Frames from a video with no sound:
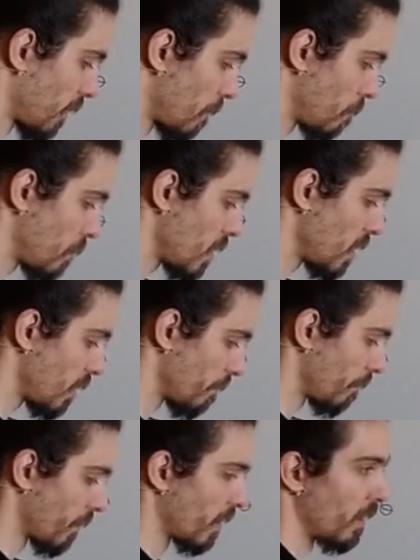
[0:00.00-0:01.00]
P.
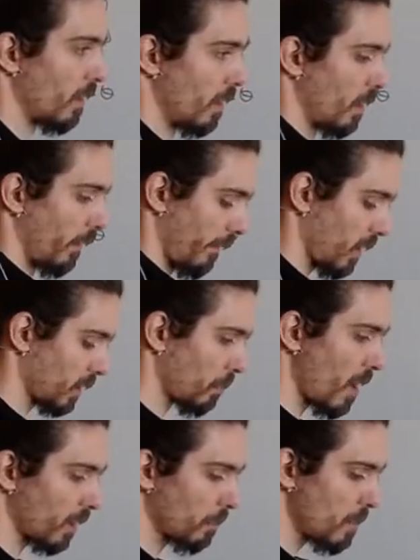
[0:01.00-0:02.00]
Let's
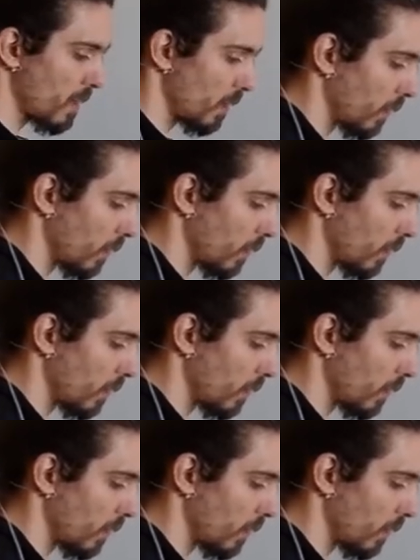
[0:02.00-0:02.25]
mark P.